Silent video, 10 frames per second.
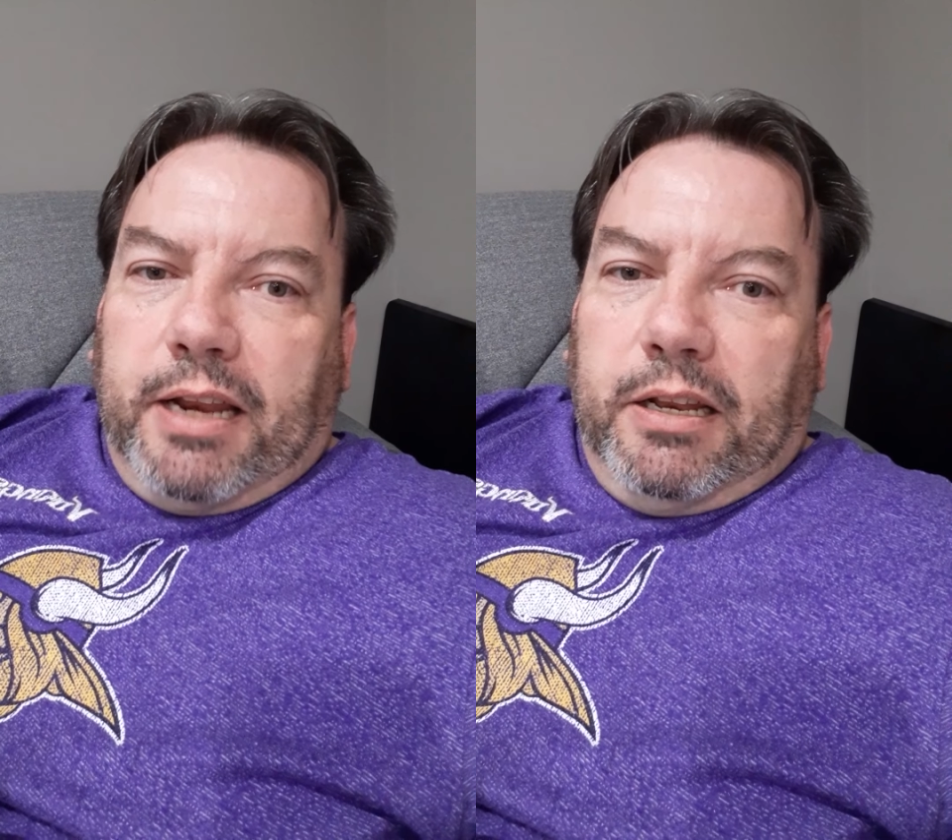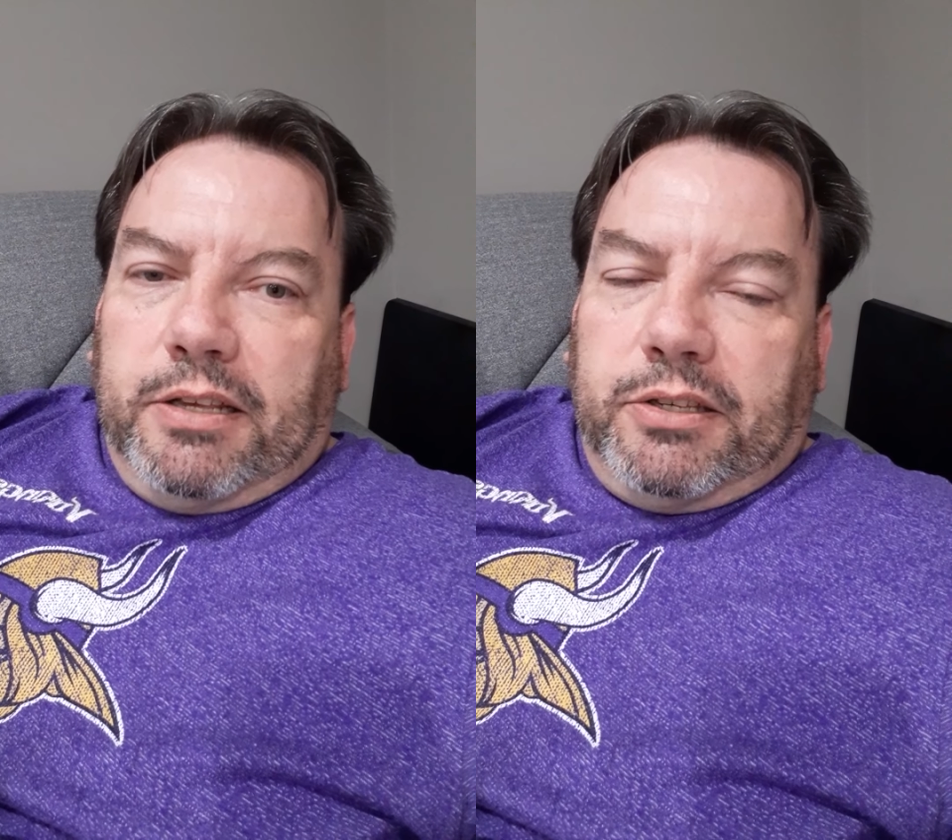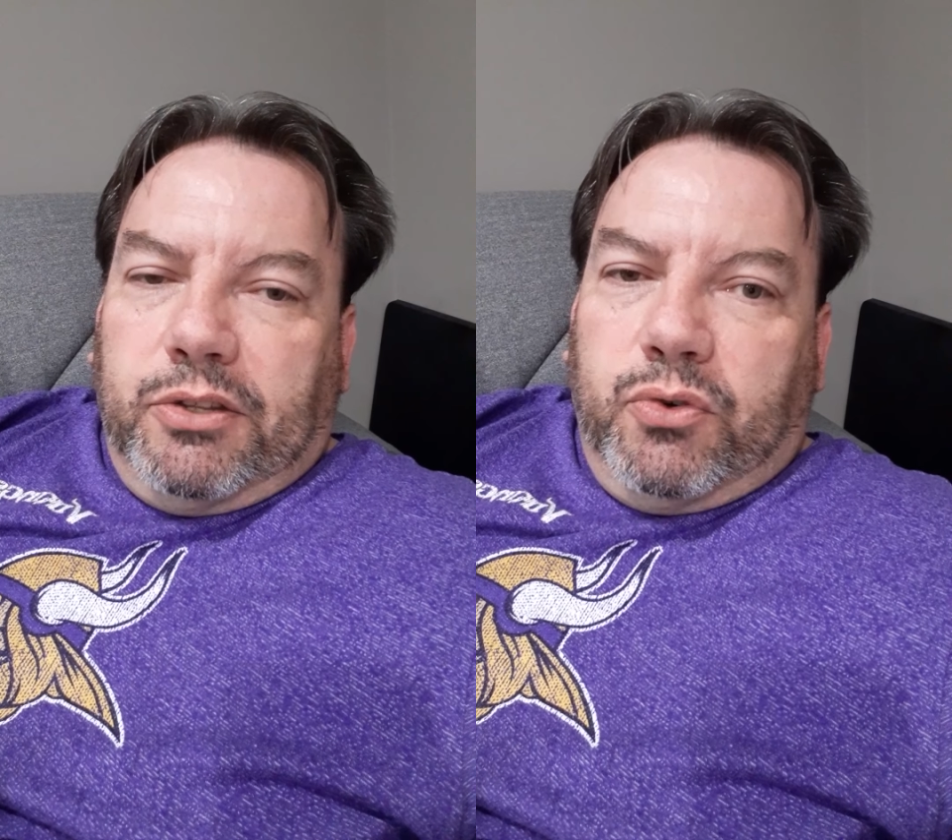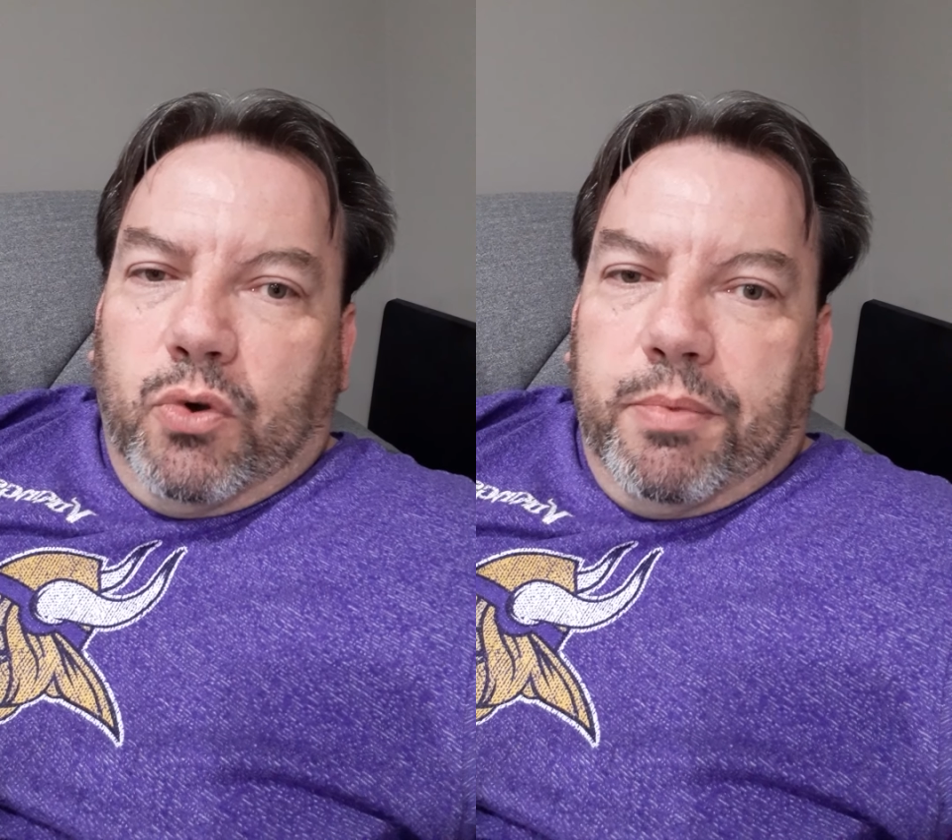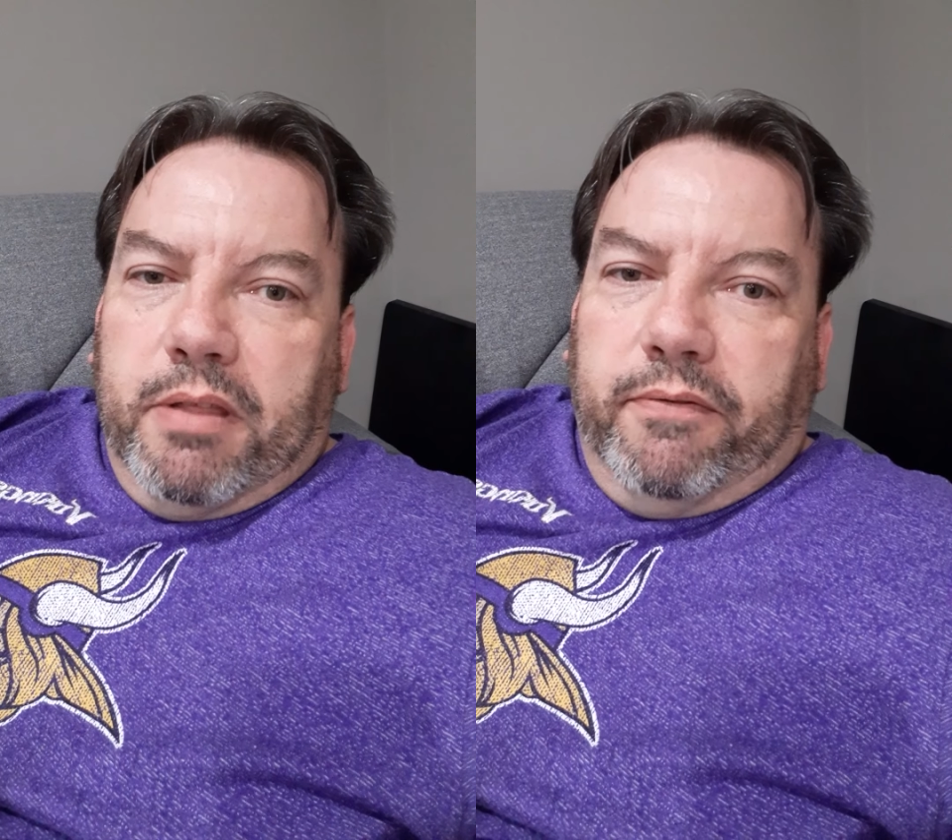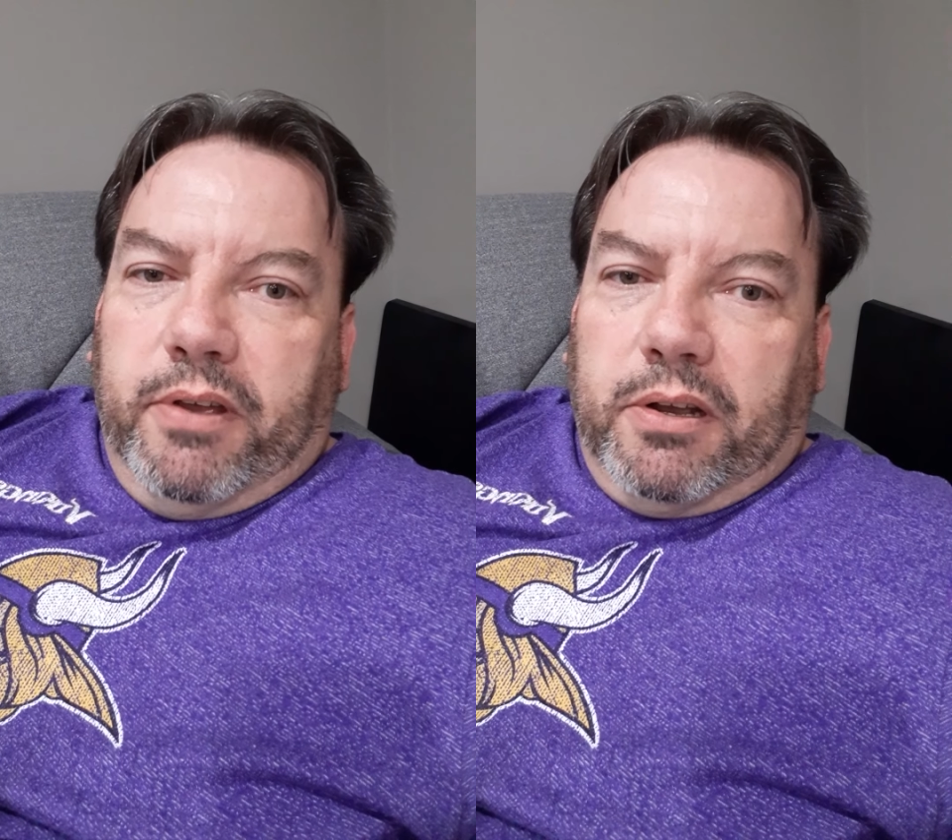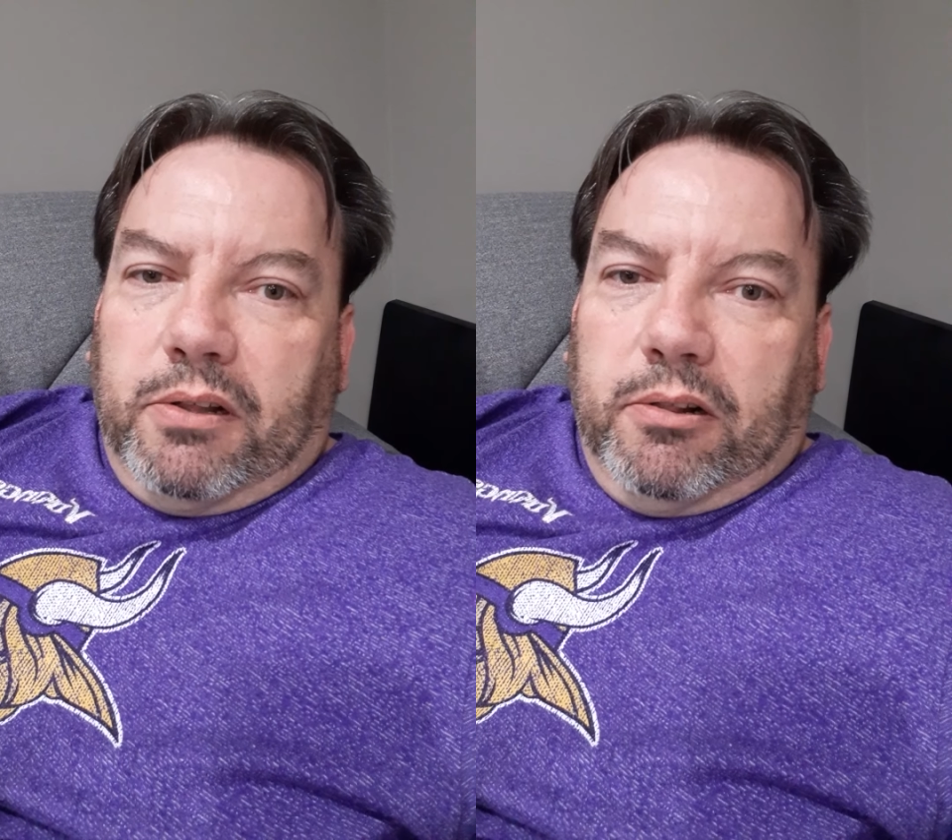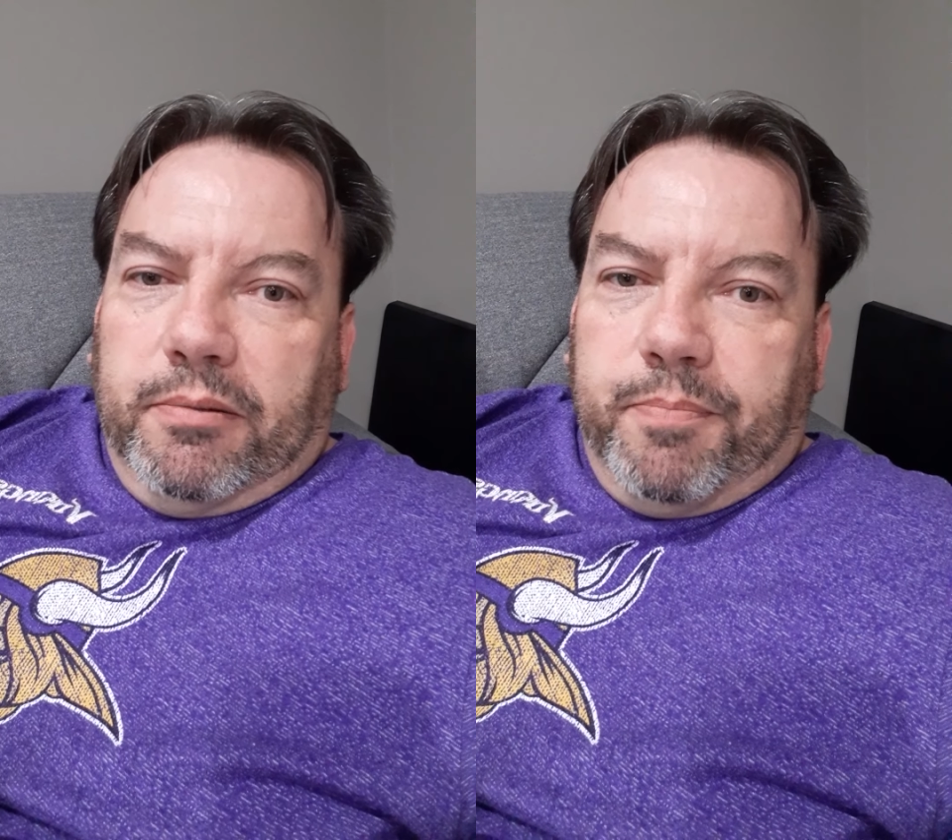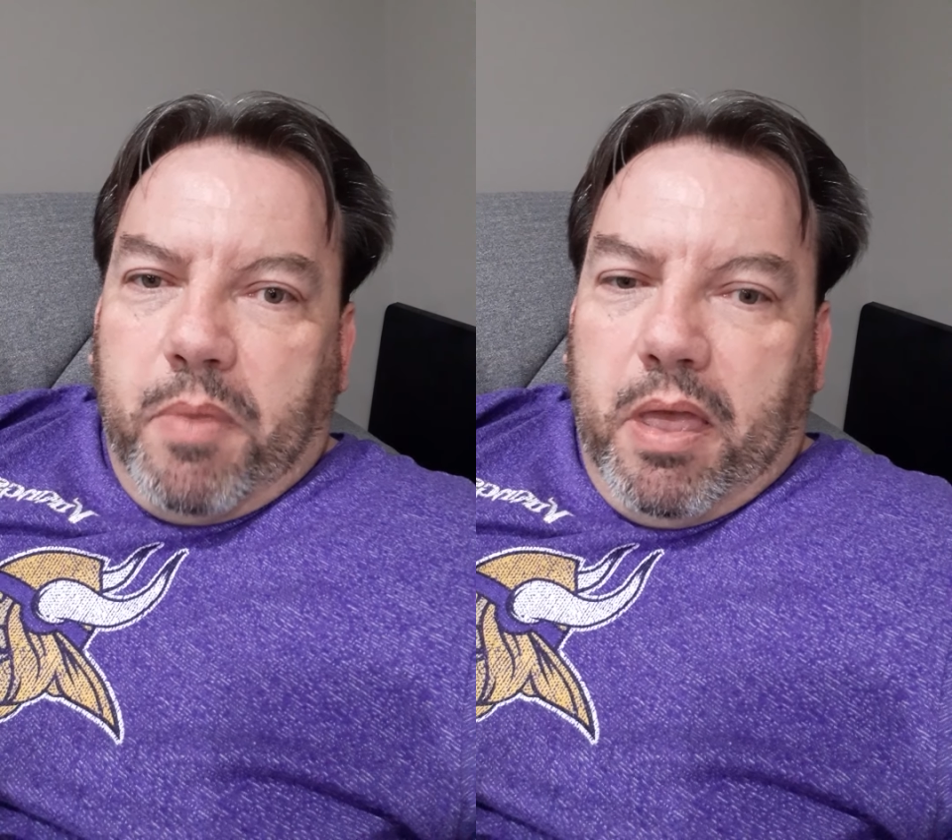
and listen to them in the vehicle,